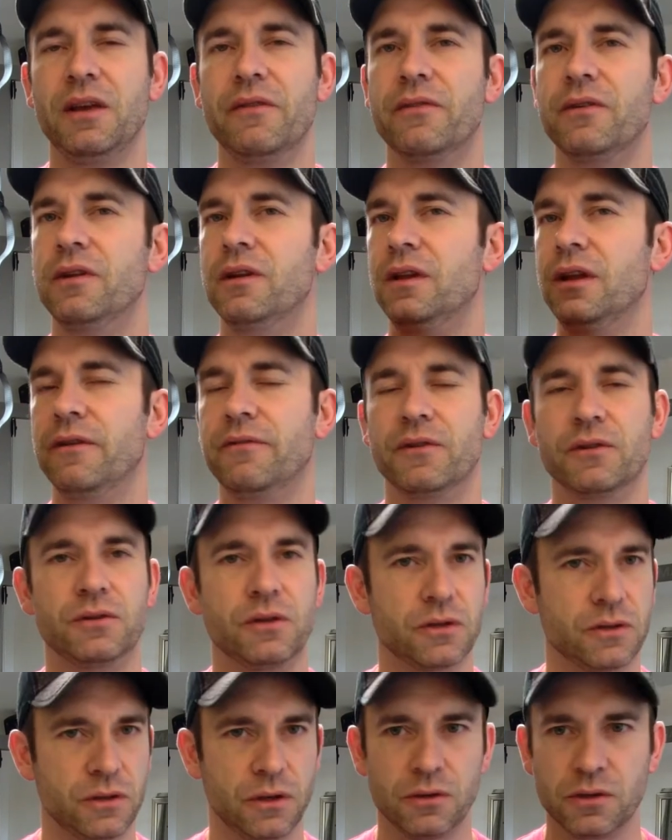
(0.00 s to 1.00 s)
Even if you're
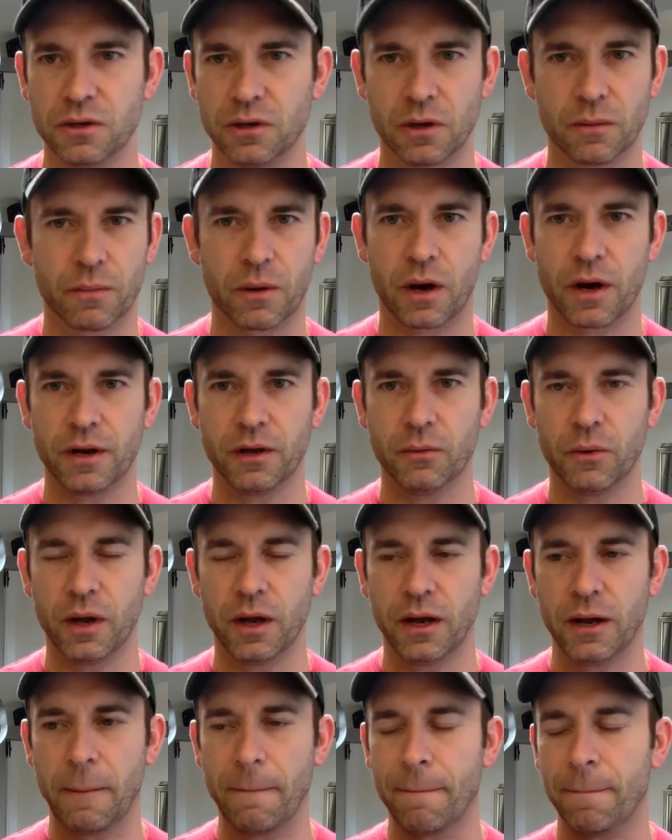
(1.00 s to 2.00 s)
just using your body
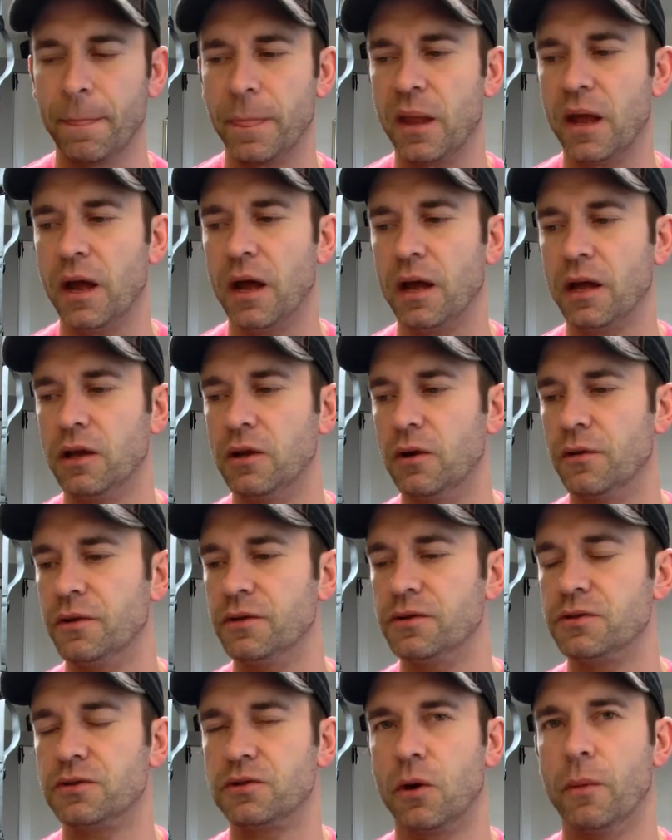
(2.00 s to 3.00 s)
weight, you know,
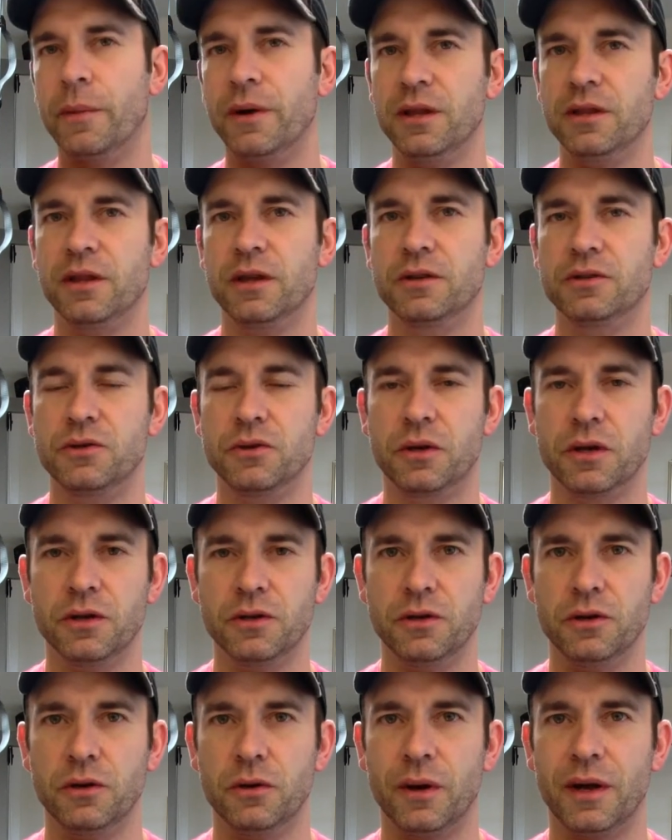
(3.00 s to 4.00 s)
there's so many things you can
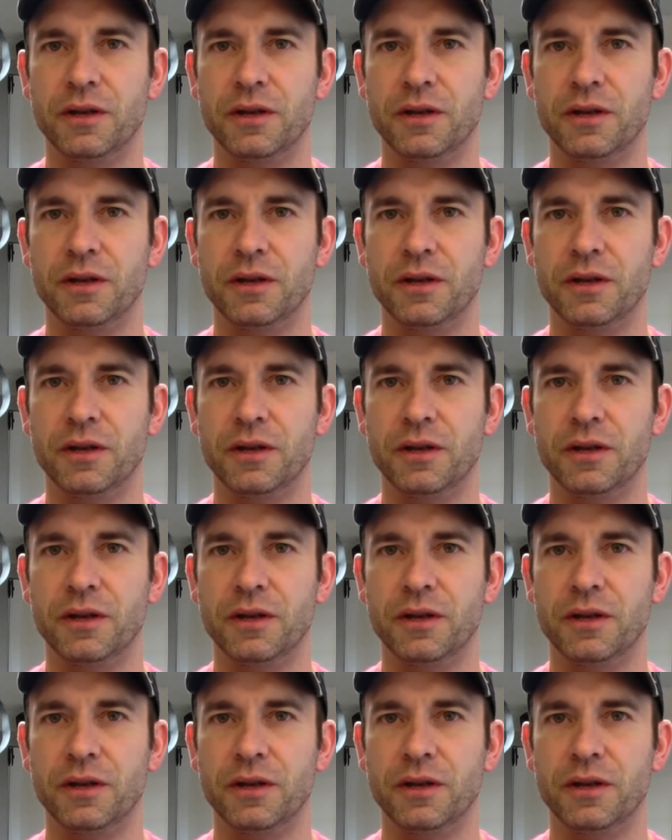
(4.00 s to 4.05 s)
do.